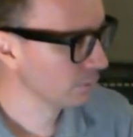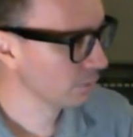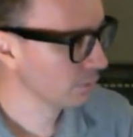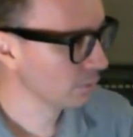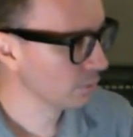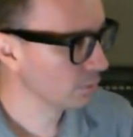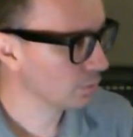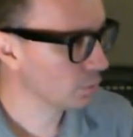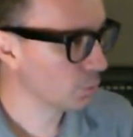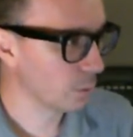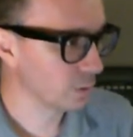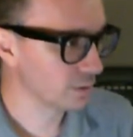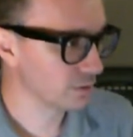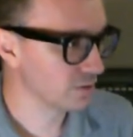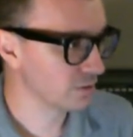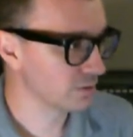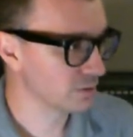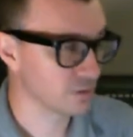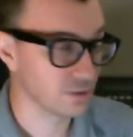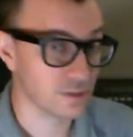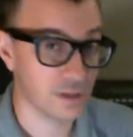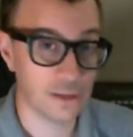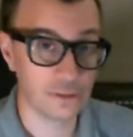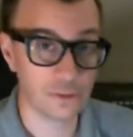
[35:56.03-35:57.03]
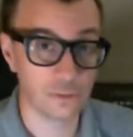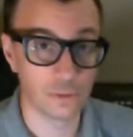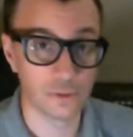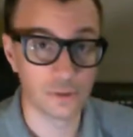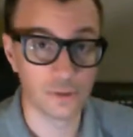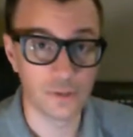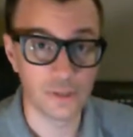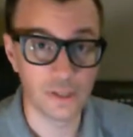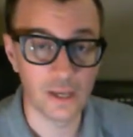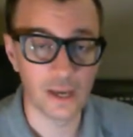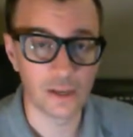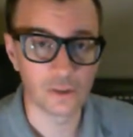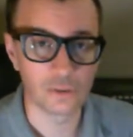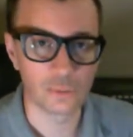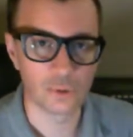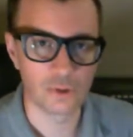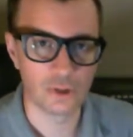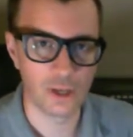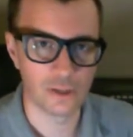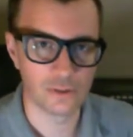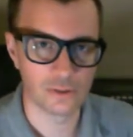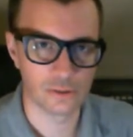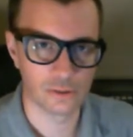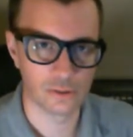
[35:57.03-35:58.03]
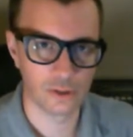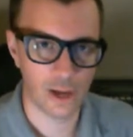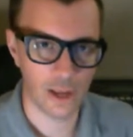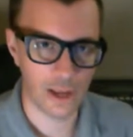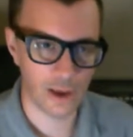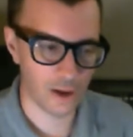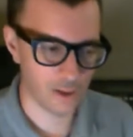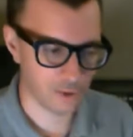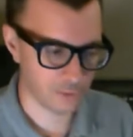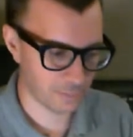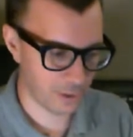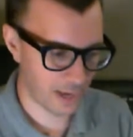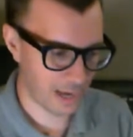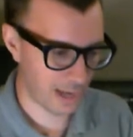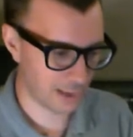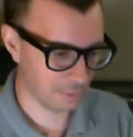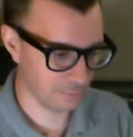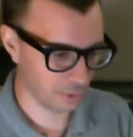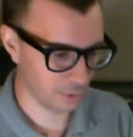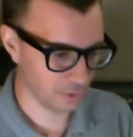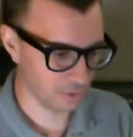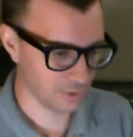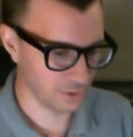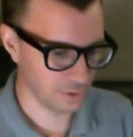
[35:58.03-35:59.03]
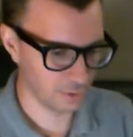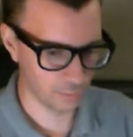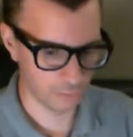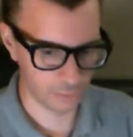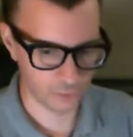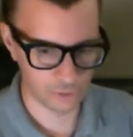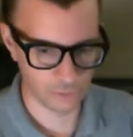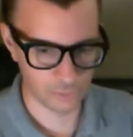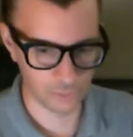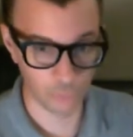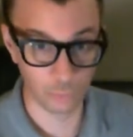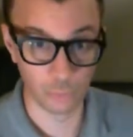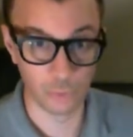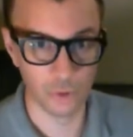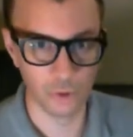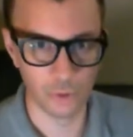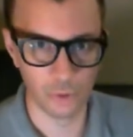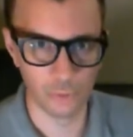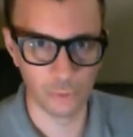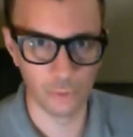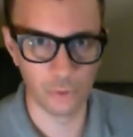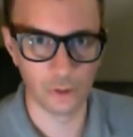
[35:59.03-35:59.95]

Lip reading: Korg synthesizer on the DS, which has a Chaos pad built in, which is really